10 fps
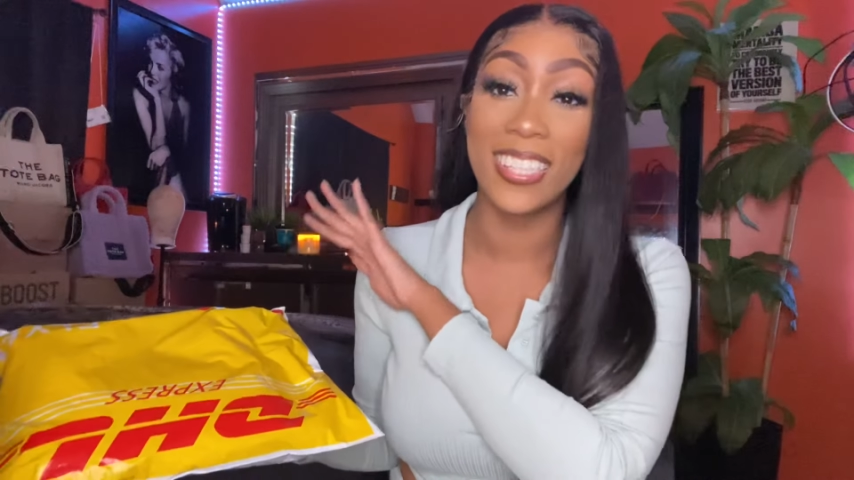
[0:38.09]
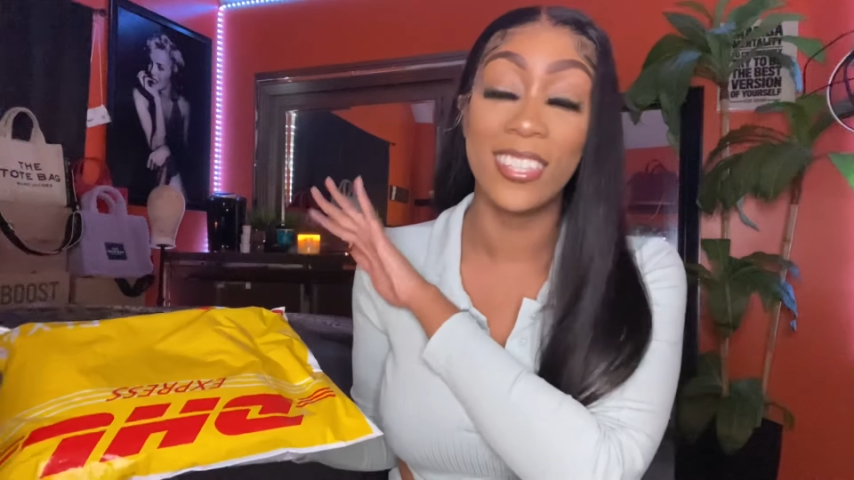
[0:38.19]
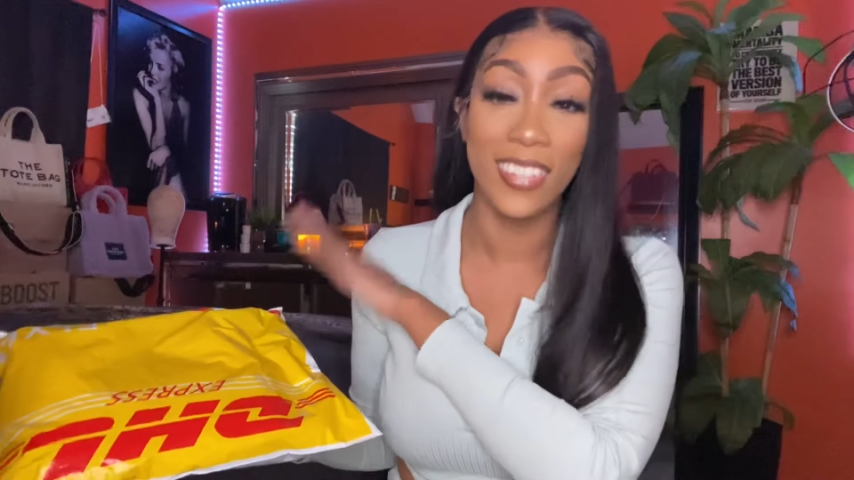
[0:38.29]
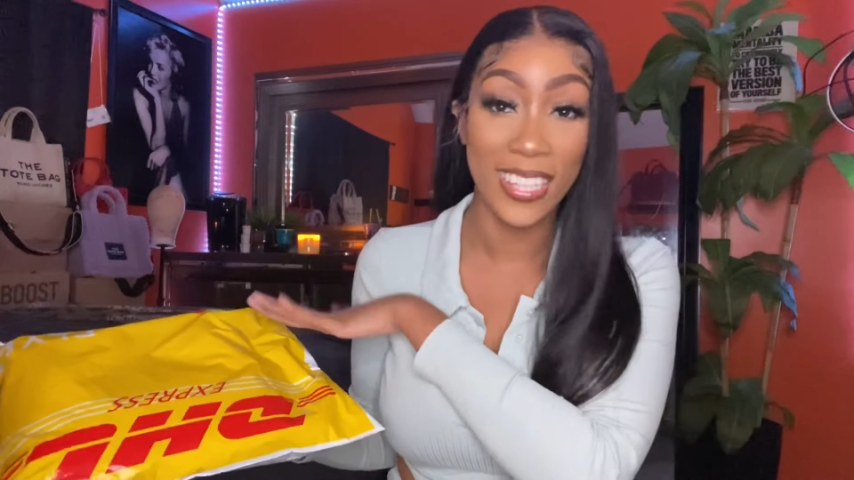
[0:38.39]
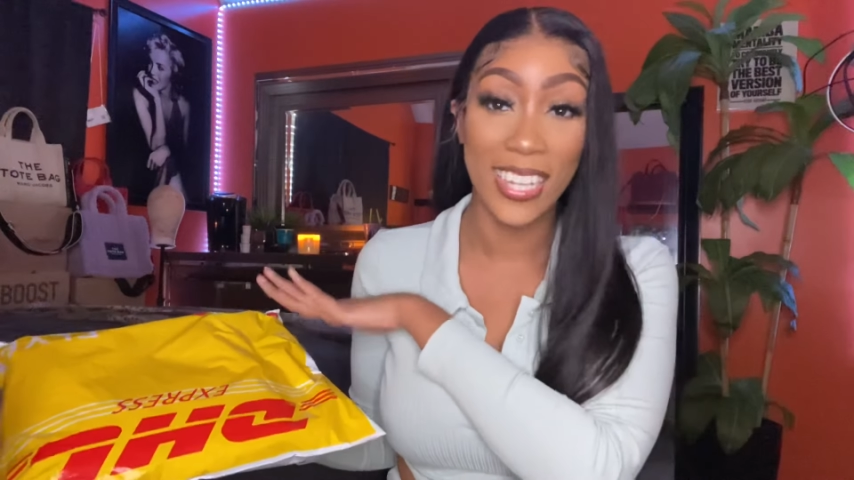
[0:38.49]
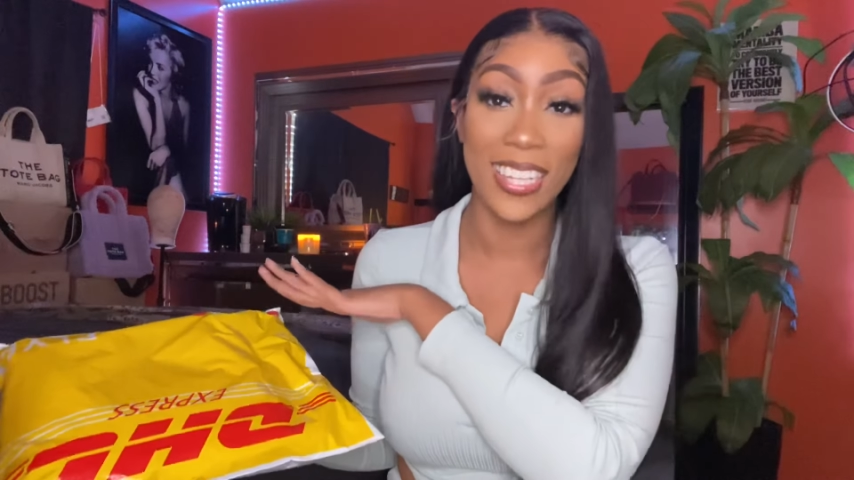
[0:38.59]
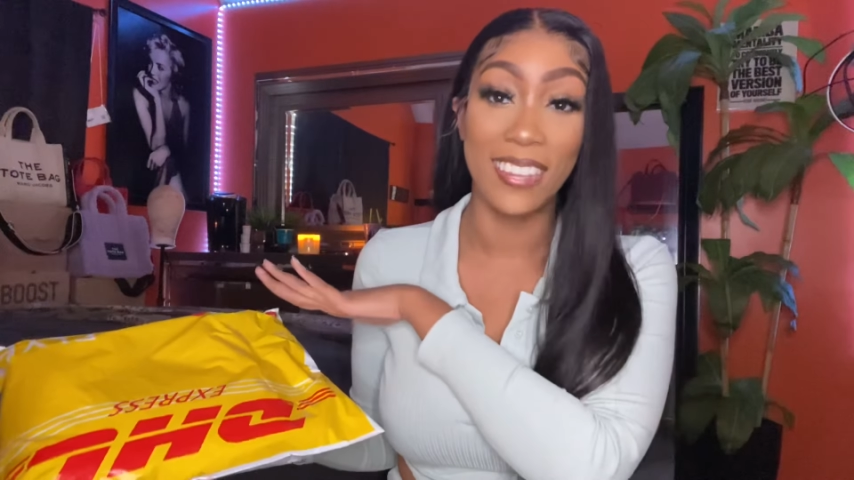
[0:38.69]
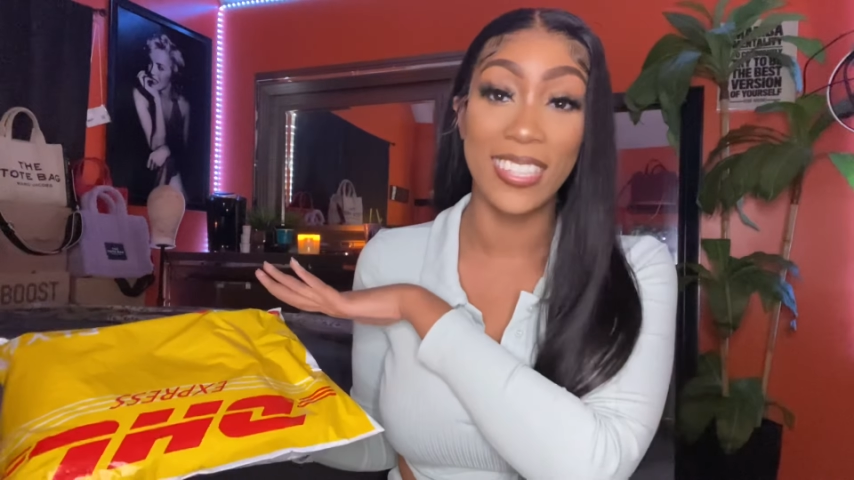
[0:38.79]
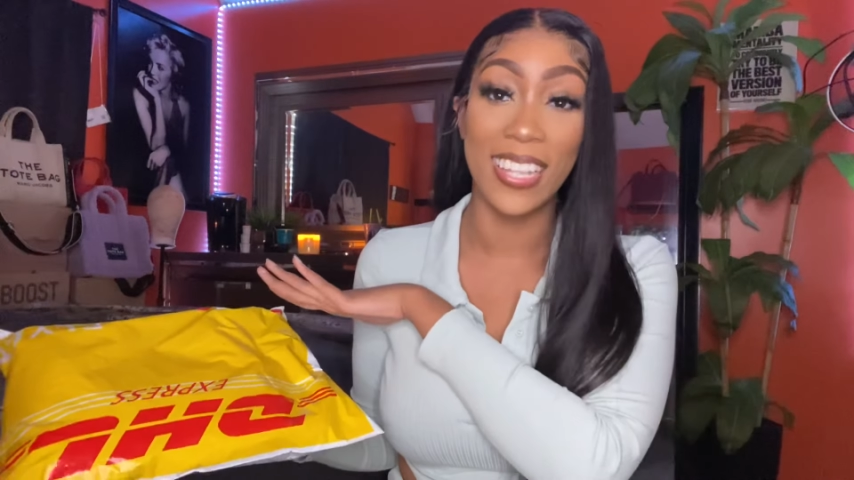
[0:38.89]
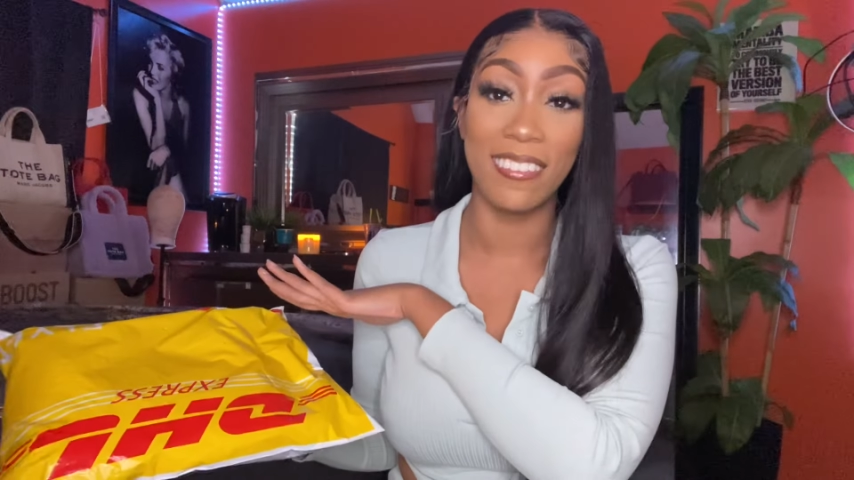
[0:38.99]
during the
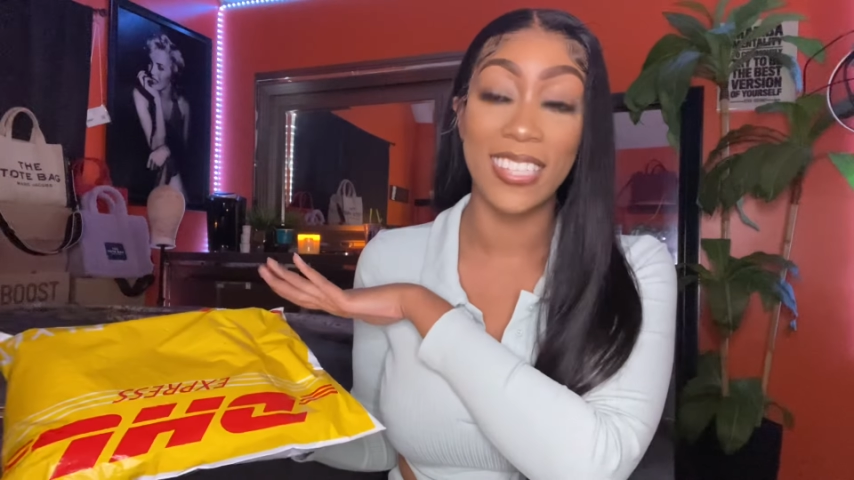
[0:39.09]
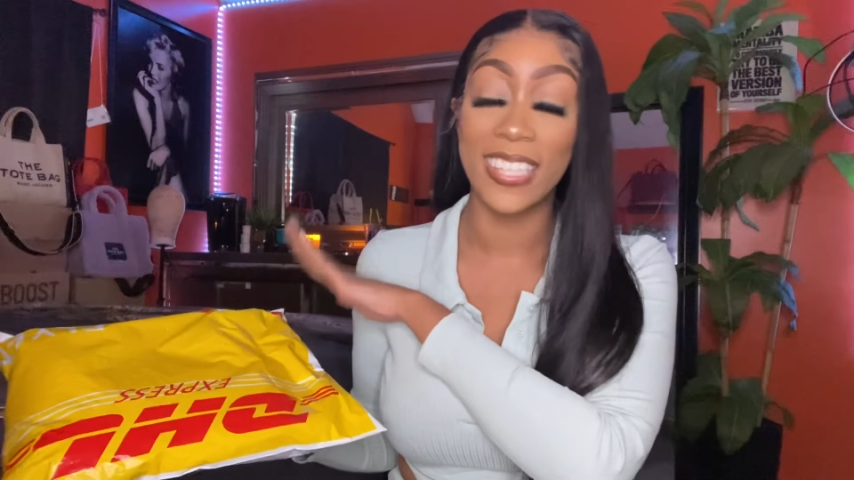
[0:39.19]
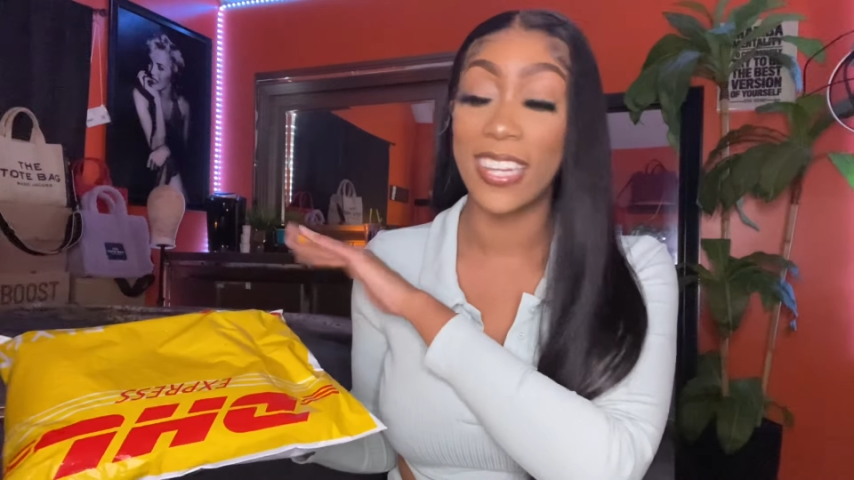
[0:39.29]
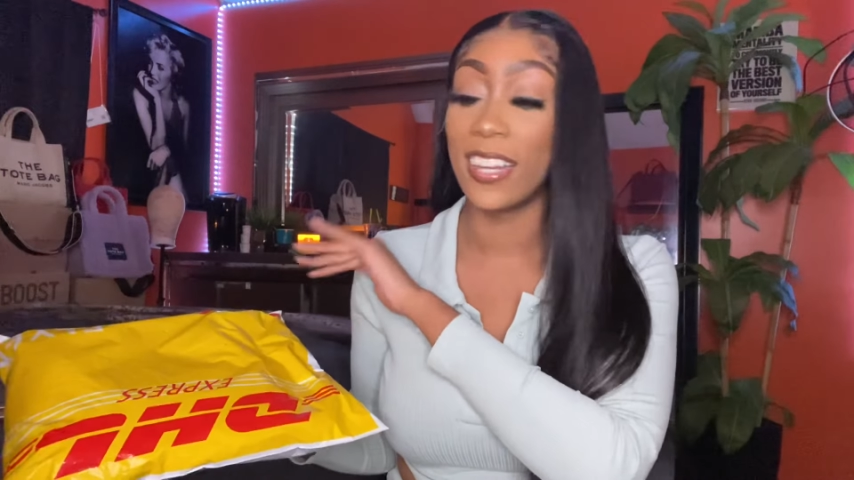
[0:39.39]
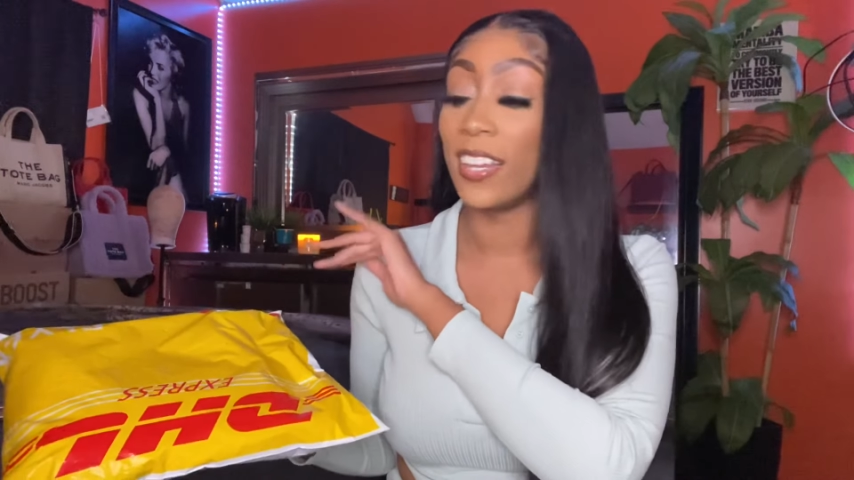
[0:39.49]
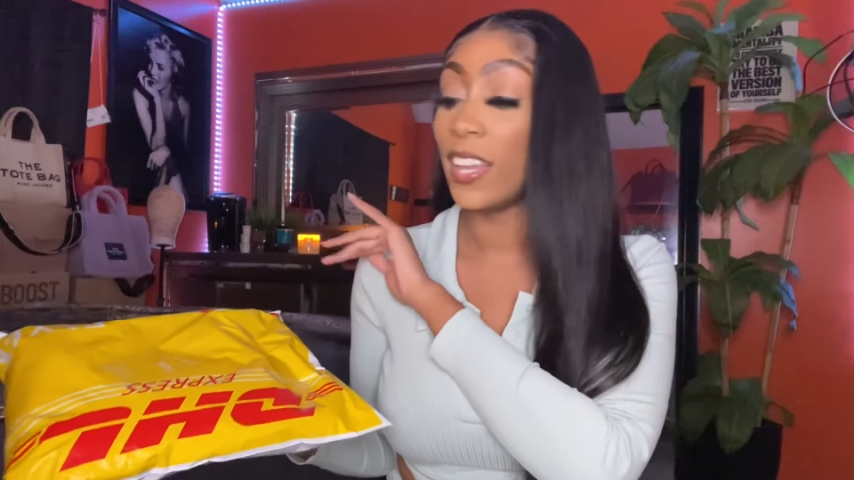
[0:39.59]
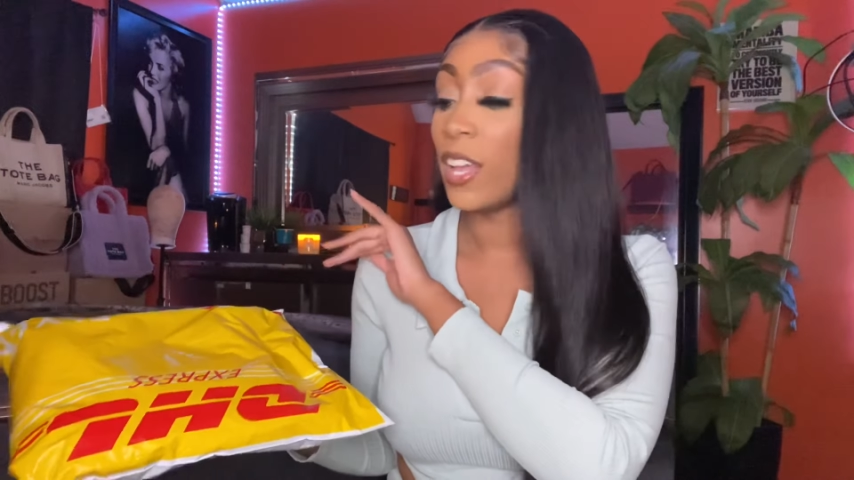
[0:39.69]
11/11 sale.